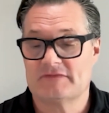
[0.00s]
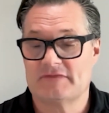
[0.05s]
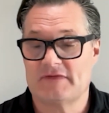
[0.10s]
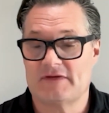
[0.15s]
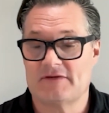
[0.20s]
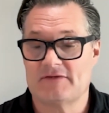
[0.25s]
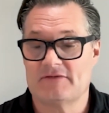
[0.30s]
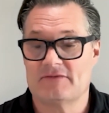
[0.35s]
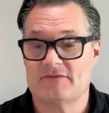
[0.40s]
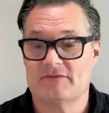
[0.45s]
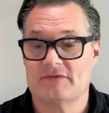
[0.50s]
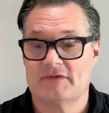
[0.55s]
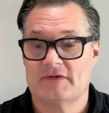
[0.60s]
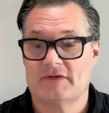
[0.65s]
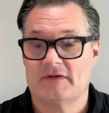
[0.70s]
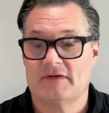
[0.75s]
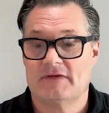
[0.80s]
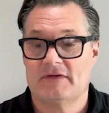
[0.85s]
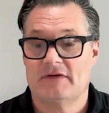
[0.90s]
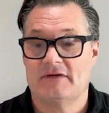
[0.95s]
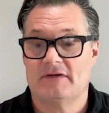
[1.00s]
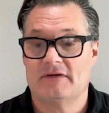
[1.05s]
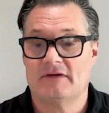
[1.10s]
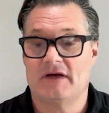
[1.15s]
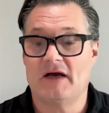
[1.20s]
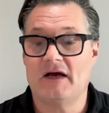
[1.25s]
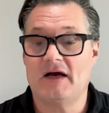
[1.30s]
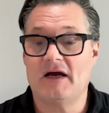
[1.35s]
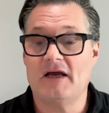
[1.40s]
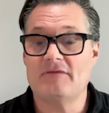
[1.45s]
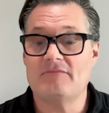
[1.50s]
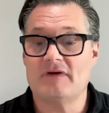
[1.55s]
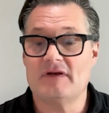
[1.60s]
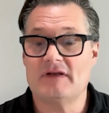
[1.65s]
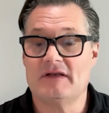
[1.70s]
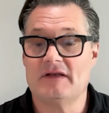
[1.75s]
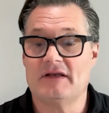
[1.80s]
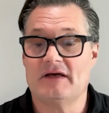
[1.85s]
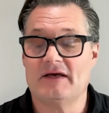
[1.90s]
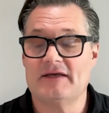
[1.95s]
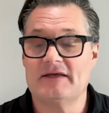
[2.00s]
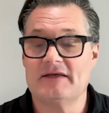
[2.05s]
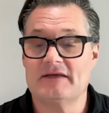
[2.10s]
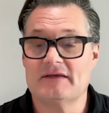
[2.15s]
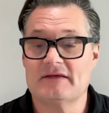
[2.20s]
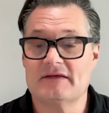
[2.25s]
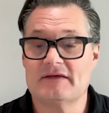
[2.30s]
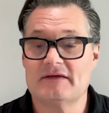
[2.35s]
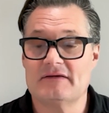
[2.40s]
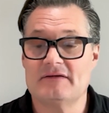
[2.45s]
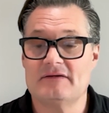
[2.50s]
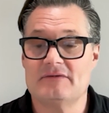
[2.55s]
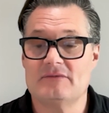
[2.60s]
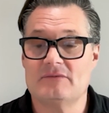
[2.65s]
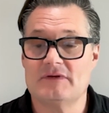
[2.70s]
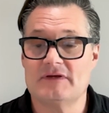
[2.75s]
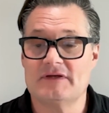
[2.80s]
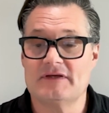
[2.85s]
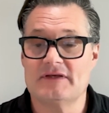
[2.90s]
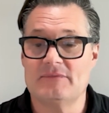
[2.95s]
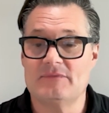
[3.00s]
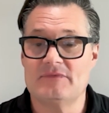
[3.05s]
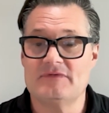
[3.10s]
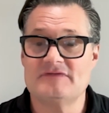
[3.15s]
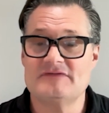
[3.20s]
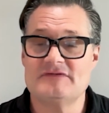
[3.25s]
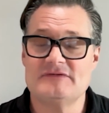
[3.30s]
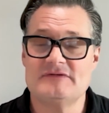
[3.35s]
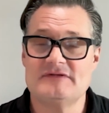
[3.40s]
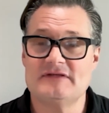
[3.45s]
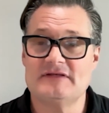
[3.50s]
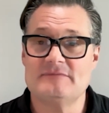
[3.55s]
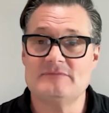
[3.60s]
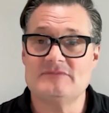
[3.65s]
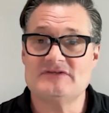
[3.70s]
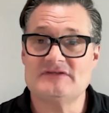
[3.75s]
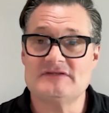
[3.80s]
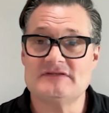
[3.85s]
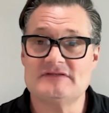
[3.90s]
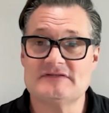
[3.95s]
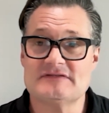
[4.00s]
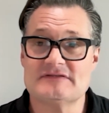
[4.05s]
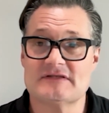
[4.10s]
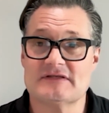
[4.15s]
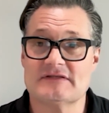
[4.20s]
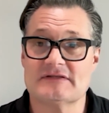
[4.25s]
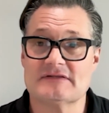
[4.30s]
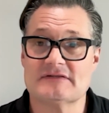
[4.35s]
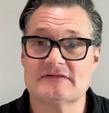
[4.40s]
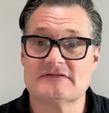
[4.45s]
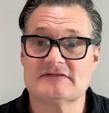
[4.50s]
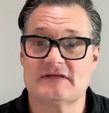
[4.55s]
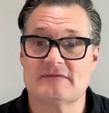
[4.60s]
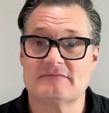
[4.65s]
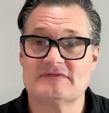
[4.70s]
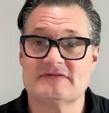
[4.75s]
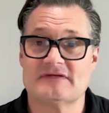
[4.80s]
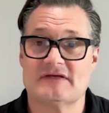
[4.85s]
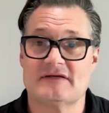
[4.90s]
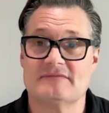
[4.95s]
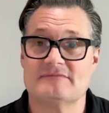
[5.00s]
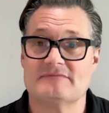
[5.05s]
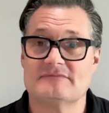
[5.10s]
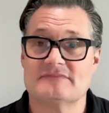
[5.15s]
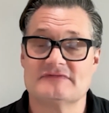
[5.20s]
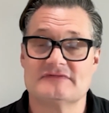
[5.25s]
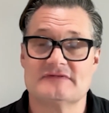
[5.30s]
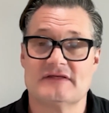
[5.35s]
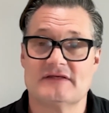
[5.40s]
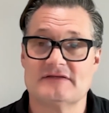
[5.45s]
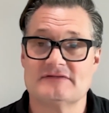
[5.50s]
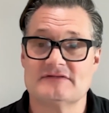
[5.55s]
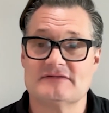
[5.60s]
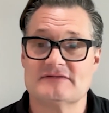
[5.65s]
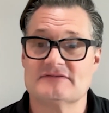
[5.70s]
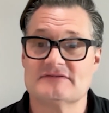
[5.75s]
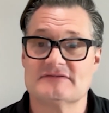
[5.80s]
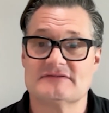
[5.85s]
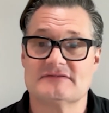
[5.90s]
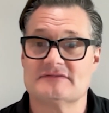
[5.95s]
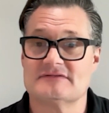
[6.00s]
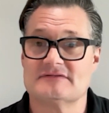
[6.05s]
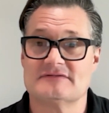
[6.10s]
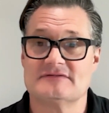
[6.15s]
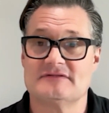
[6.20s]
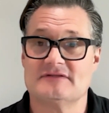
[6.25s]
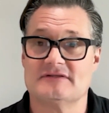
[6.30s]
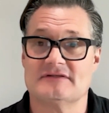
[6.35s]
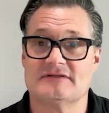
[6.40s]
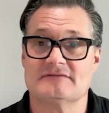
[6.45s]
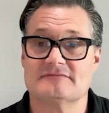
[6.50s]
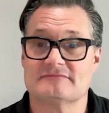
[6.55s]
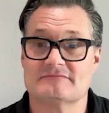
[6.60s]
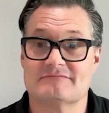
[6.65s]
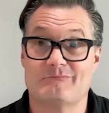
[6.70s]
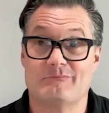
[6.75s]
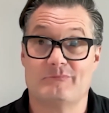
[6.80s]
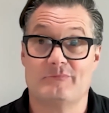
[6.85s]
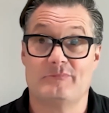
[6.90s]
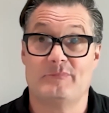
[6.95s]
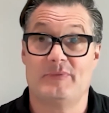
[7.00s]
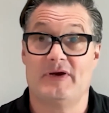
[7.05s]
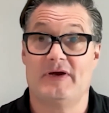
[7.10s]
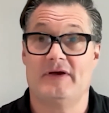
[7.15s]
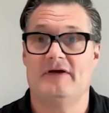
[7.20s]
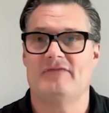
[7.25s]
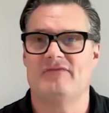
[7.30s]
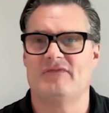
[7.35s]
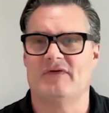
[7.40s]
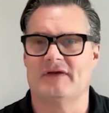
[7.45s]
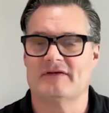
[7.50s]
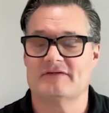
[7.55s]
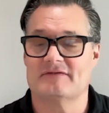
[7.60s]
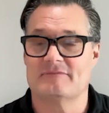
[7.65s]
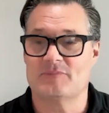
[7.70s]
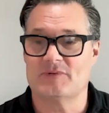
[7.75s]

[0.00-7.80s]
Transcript: So I really like working with 2D images, and sometimes they're just, perfect.